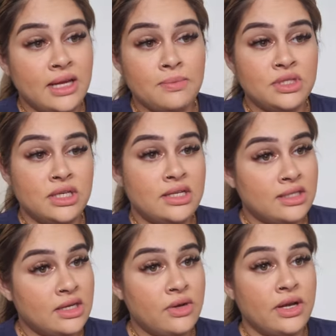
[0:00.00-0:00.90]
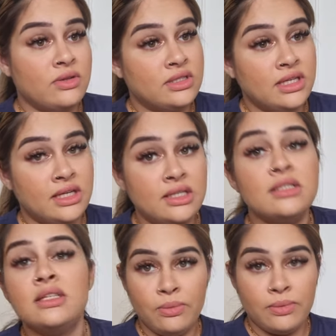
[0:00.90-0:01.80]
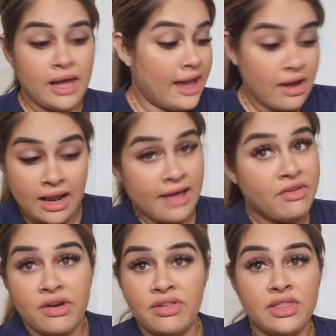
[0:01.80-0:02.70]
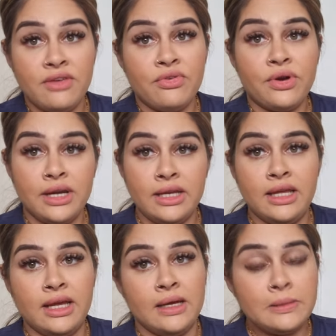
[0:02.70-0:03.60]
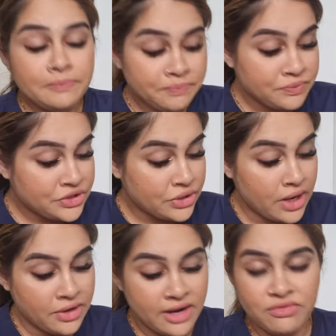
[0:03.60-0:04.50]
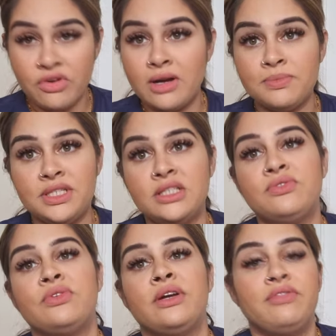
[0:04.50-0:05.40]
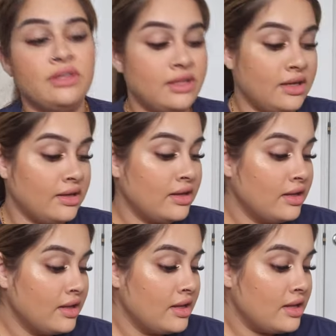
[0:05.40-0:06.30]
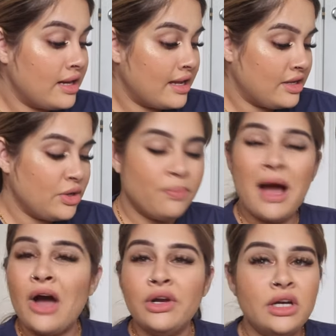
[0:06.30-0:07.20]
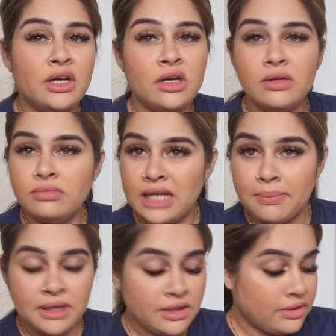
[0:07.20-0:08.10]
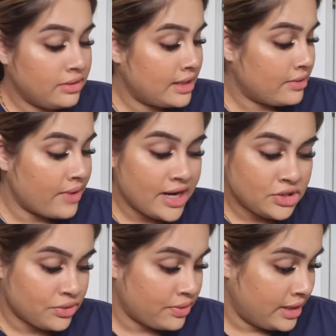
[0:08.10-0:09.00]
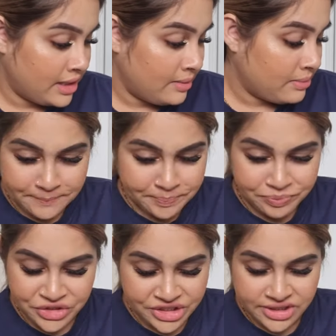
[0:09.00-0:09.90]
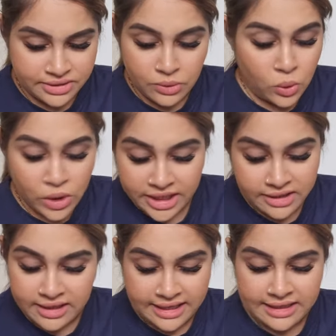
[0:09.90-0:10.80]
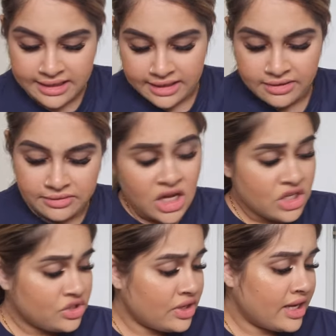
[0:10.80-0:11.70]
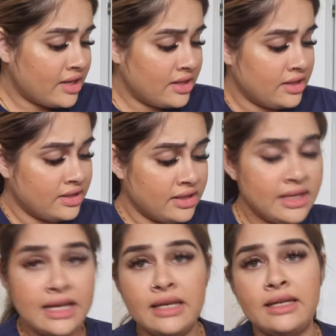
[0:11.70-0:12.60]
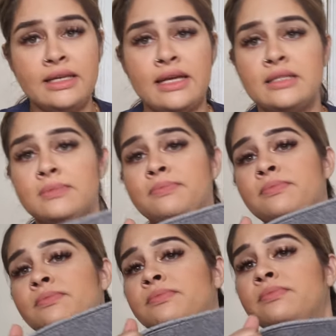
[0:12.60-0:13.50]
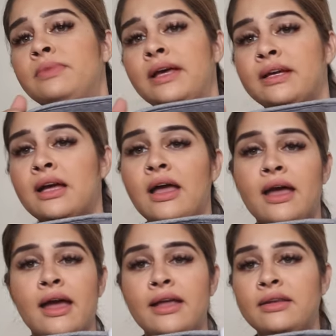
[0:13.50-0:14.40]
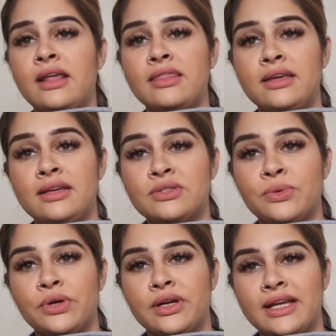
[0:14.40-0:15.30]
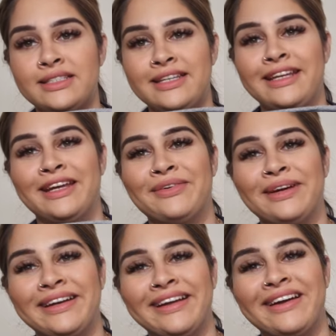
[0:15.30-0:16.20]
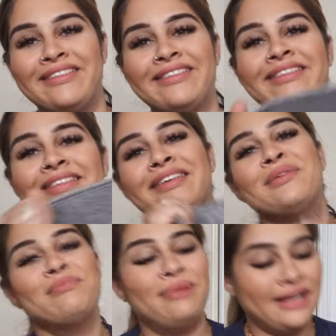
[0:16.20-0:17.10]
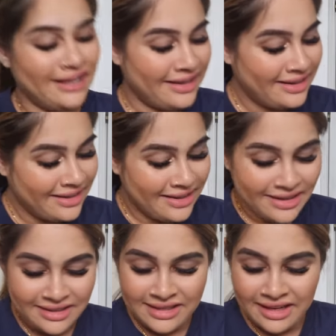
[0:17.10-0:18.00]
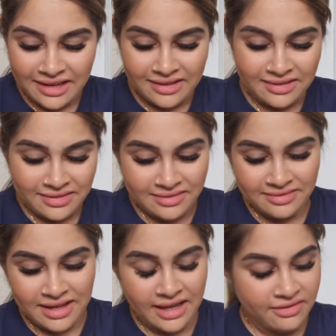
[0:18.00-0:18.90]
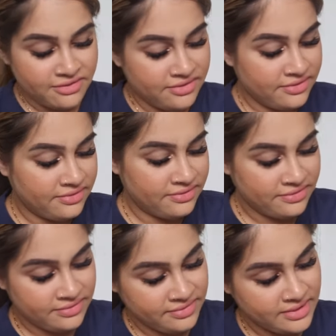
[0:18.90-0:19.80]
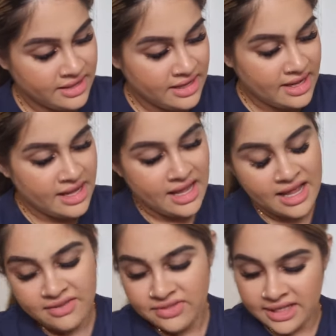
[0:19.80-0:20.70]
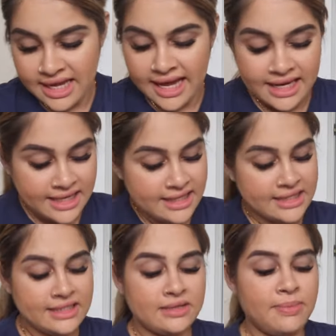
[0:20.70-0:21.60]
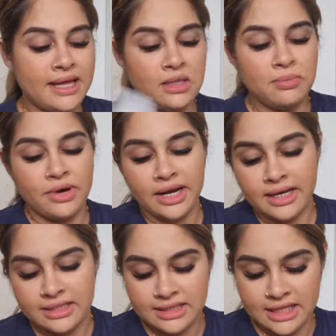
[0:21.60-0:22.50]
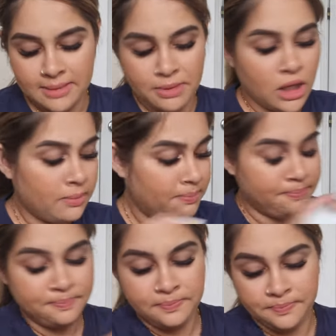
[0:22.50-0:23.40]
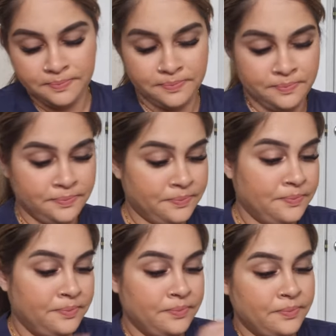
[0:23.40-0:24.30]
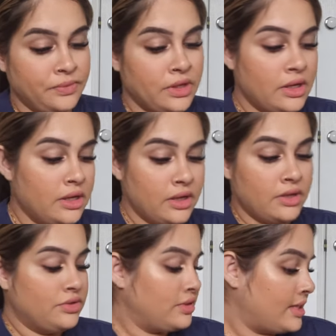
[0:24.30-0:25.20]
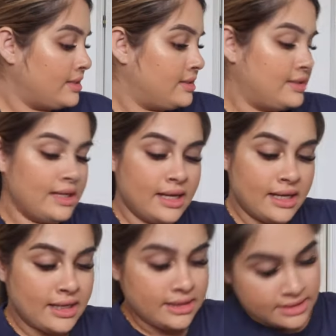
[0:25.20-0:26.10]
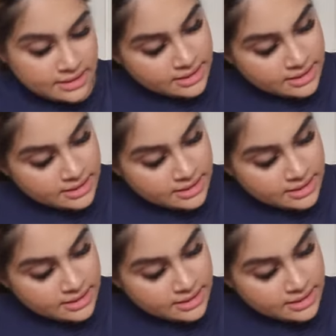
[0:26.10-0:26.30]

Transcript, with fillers: upstairs and I go downstairs, I'll have everything for her in here so I don't have to run upstairs for everything. Like, you know, powder, nappy rash cream, and just oil, anything. So yeah, it, it has, like, nothing is organized in here right now. But yeah, I have, I have the caddy. This is by the brand Skip Hop. So that's that.